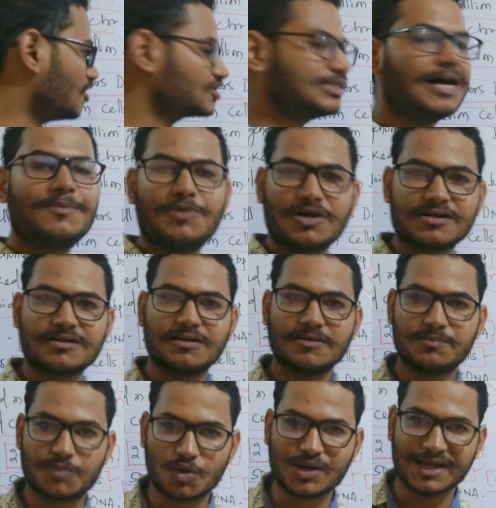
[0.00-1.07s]

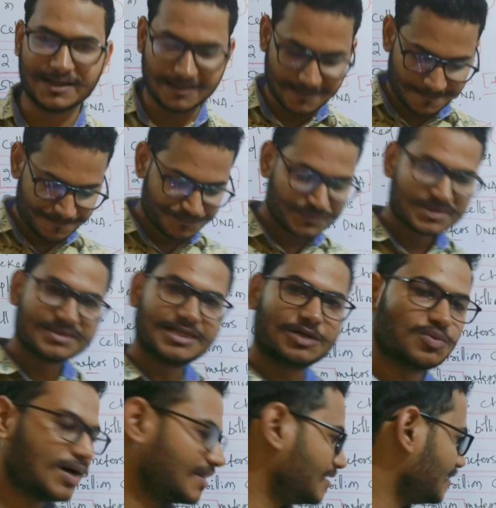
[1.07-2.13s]
octamer protein.
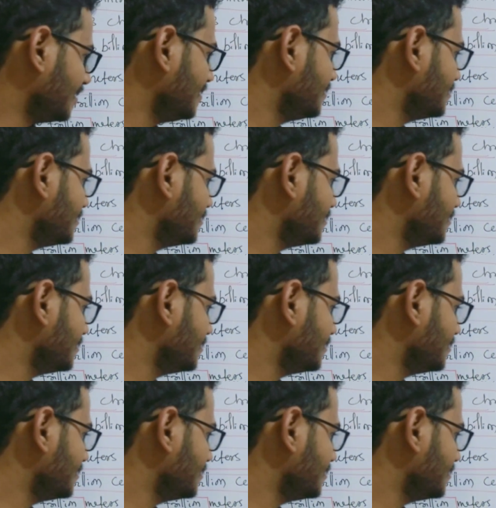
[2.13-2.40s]
That one